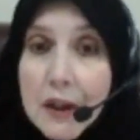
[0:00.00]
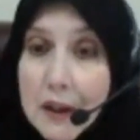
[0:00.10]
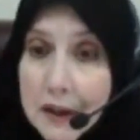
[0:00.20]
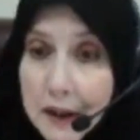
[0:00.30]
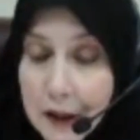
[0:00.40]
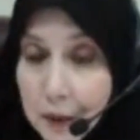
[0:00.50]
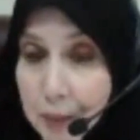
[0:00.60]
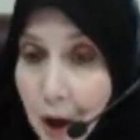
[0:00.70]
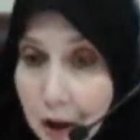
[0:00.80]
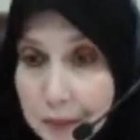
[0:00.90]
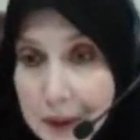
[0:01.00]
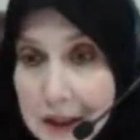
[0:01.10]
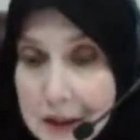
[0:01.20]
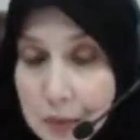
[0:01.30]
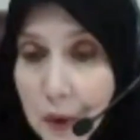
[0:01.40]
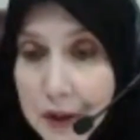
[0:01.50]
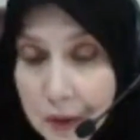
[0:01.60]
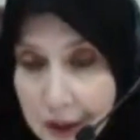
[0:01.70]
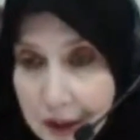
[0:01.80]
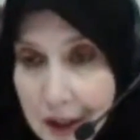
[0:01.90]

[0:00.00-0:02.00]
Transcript: little apartment when you